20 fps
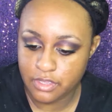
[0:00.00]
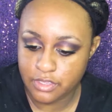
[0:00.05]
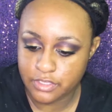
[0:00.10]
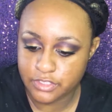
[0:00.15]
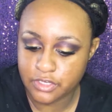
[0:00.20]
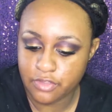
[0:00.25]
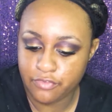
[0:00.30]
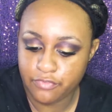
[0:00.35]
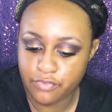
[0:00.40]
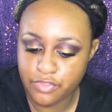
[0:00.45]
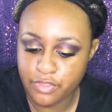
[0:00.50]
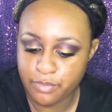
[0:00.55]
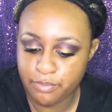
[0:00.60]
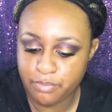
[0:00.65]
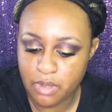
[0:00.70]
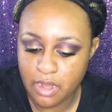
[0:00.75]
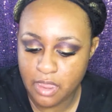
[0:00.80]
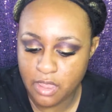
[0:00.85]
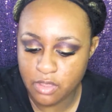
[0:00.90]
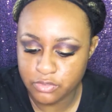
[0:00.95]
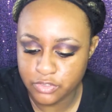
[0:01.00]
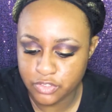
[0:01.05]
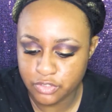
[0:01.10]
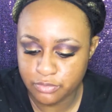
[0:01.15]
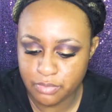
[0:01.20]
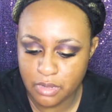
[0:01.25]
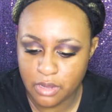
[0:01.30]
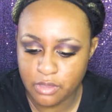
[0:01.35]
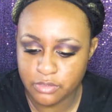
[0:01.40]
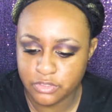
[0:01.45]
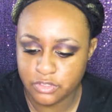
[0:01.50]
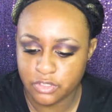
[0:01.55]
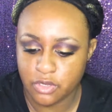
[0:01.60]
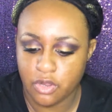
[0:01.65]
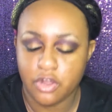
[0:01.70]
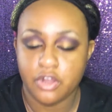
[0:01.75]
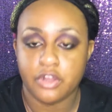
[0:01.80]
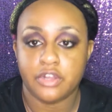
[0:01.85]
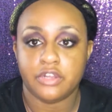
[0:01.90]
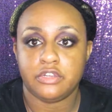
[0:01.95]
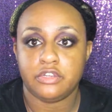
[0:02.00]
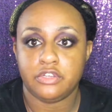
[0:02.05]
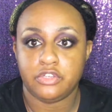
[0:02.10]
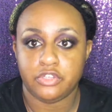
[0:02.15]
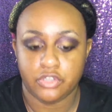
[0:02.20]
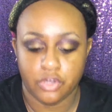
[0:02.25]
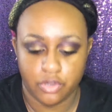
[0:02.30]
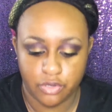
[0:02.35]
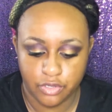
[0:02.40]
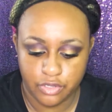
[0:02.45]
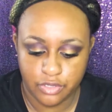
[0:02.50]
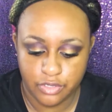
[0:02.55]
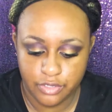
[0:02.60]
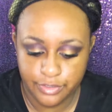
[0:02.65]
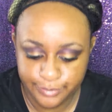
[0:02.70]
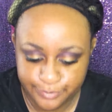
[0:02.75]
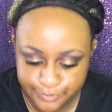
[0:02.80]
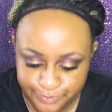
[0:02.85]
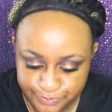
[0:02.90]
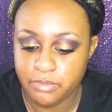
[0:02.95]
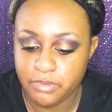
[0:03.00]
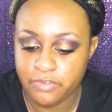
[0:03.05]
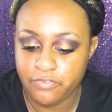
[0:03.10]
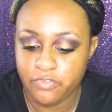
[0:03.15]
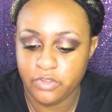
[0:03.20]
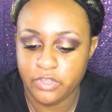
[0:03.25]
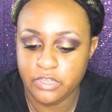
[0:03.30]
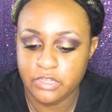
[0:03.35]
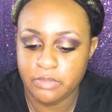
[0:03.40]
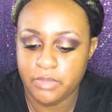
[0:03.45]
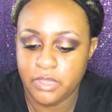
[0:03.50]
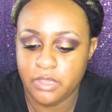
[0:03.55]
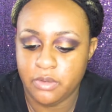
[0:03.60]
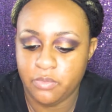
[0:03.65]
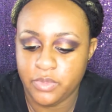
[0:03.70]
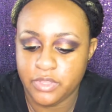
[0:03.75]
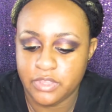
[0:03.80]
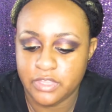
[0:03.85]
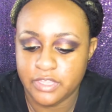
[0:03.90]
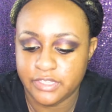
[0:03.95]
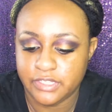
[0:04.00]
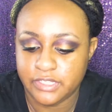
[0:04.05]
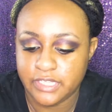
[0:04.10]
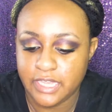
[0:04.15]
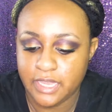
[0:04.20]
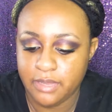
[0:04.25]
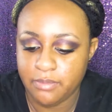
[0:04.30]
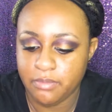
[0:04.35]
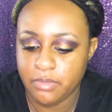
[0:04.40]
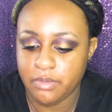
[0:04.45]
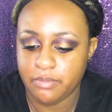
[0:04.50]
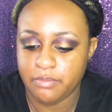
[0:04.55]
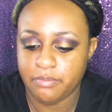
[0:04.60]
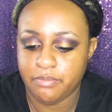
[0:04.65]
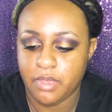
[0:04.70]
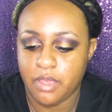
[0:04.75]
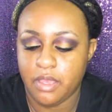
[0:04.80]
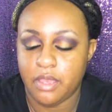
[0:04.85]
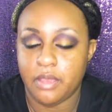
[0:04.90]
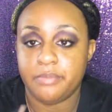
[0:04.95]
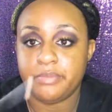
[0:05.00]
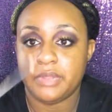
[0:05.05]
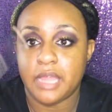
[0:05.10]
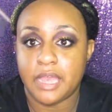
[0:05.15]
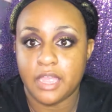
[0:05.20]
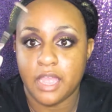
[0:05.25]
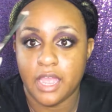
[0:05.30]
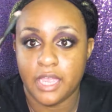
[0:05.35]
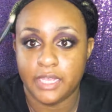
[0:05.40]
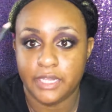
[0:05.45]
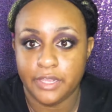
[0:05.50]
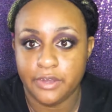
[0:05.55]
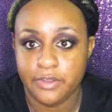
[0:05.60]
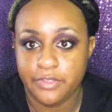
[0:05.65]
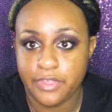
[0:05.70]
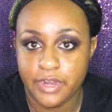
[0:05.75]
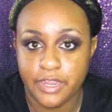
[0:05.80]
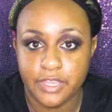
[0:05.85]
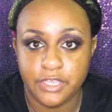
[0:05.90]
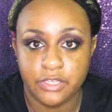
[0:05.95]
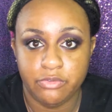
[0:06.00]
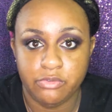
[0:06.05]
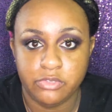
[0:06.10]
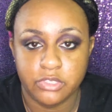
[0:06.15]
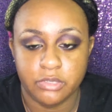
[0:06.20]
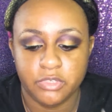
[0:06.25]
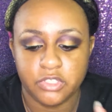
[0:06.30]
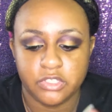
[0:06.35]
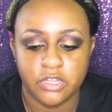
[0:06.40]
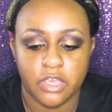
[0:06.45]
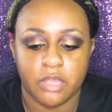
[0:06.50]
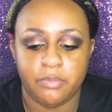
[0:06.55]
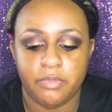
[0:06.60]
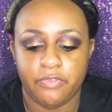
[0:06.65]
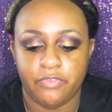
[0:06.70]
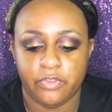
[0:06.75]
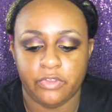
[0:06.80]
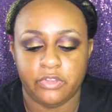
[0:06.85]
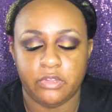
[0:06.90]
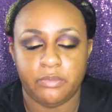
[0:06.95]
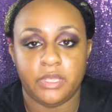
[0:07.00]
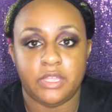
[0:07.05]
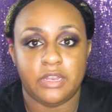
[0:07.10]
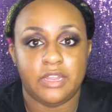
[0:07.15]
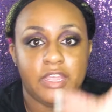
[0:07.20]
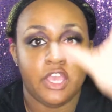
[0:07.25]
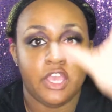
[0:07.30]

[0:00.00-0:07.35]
Now for the brows, her brows are darker. I'll be filling them in with the same black eyeliner that I use. I'm just not going to be filling them in